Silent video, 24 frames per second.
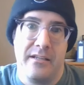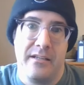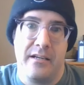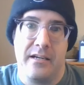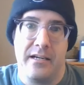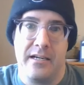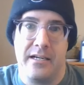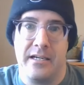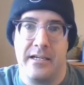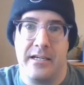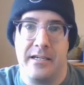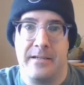
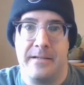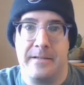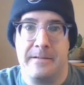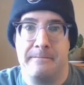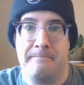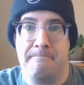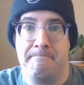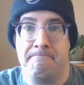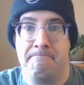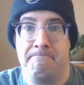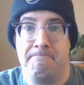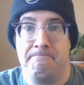It
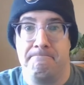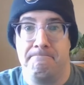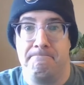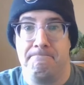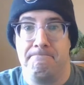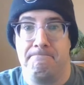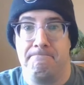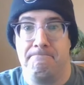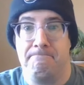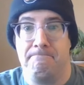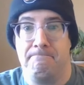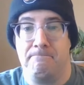
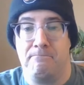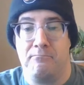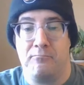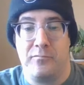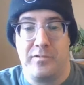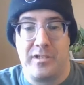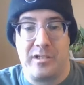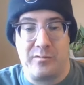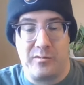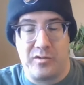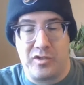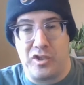
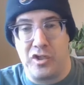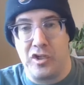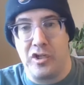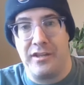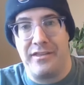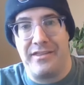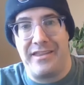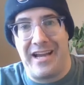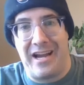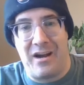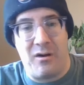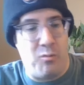was
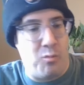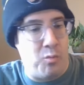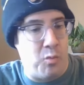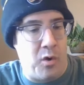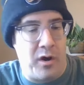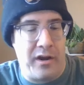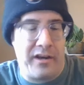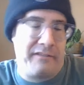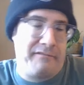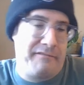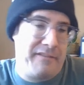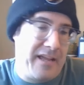good that
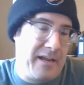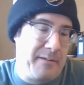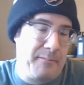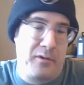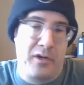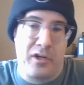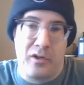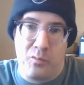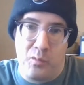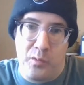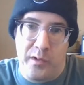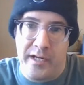one of them
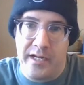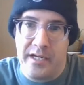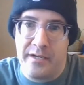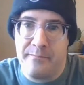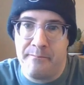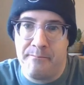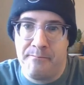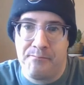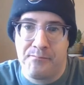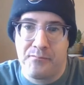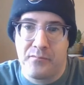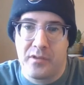could
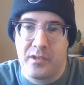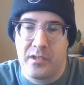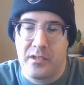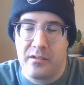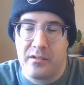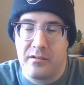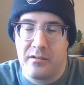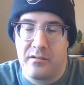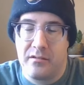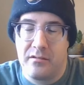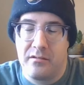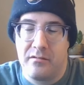win,
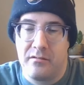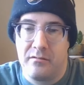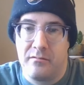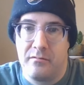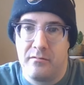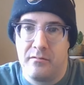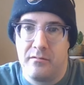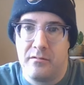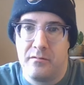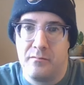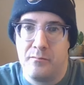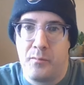
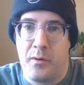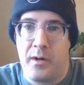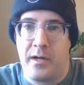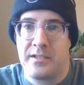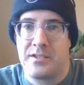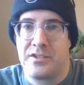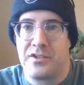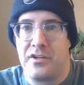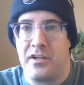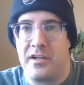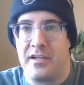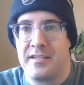
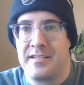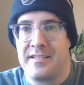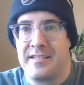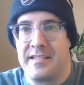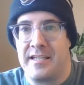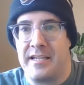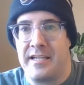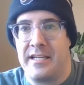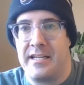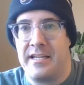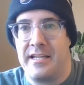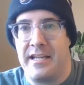Pastrnak
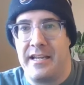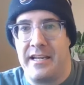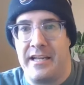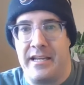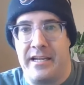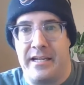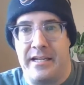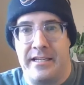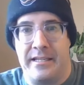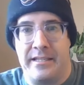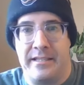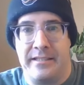said,
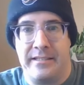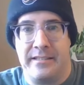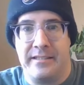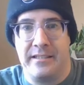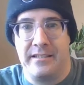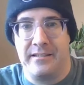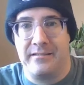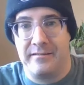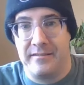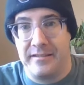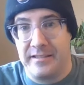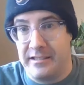and
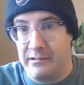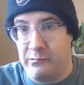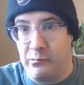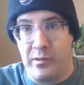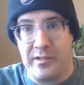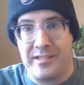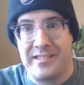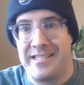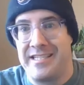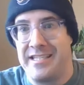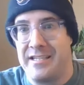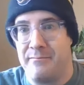it
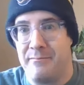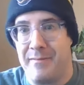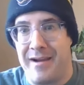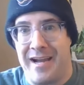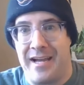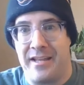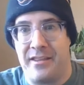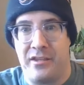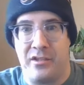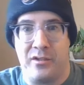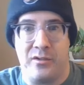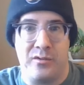was Team
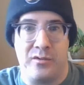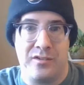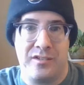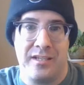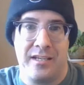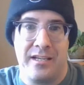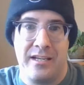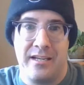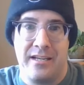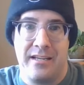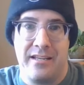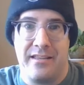Matthews
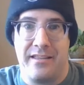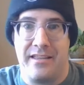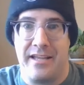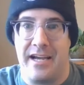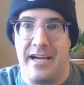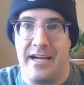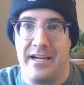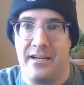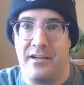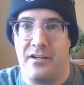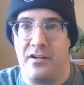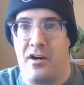
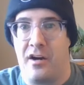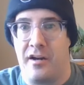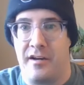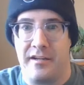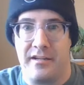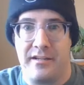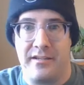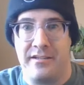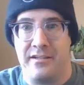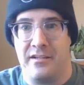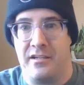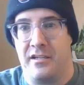that got
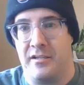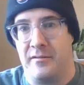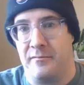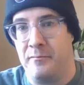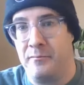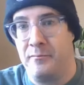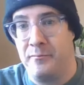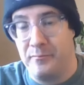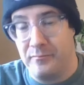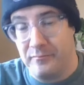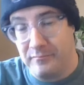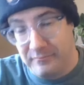it done.